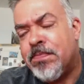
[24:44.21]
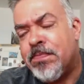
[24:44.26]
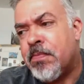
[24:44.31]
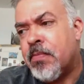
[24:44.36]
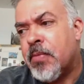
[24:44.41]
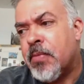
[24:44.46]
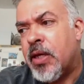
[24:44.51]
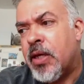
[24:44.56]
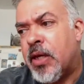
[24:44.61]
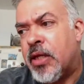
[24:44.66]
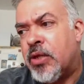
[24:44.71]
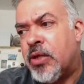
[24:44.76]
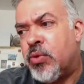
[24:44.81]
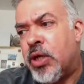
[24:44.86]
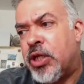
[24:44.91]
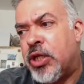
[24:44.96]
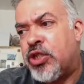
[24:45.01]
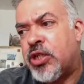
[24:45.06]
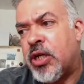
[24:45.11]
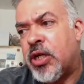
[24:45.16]
in which
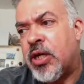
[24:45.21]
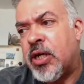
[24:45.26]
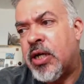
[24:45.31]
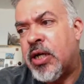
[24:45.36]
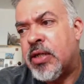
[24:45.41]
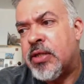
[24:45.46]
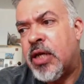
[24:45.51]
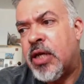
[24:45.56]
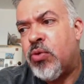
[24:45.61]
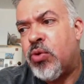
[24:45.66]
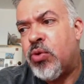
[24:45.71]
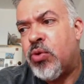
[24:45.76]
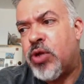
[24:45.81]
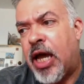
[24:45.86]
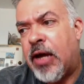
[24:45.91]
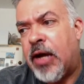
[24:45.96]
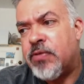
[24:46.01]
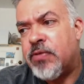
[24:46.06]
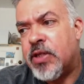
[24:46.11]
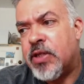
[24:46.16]
uh, they would have
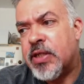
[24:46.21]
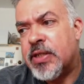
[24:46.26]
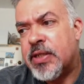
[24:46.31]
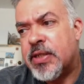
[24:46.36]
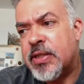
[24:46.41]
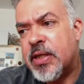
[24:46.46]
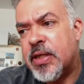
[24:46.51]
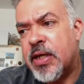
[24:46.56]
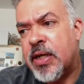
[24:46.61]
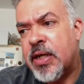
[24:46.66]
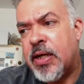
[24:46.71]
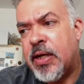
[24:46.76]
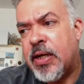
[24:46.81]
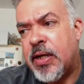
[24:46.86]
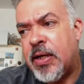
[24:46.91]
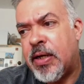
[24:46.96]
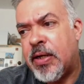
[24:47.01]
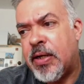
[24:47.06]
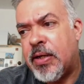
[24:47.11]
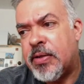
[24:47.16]
this, uh,
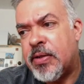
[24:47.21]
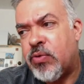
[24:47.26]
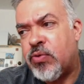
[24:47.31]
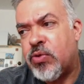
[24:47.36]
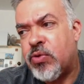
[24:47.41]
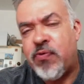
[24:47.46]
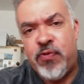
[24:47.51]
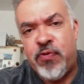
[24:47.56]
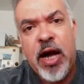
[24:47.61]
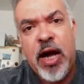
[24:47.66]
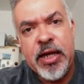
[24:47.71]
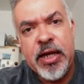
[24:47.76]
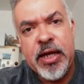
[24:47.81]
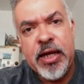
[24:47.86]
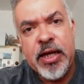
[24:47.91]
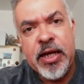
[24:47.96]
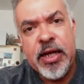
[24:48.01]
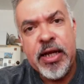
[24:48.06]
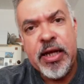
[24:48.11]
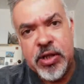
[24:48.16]
they would find this, all
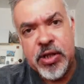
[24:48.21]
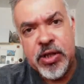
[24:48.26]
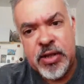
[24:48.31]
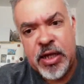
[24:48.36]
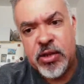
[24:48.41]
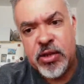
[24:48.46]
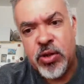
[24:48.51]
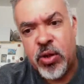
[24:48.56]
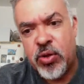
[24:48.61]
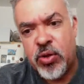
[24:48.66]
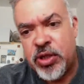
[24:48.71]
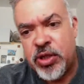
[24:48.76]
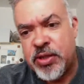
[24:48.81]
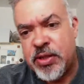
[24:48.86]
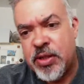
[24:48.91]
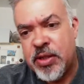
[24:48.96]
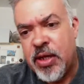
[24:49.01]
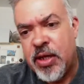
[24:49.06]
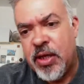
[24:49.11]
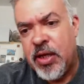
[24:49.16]
these technologies,
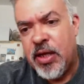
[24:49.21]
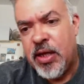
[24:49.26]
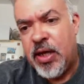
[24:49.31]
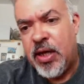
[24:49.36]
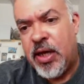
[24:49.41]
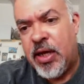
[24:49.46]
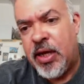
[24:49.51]
and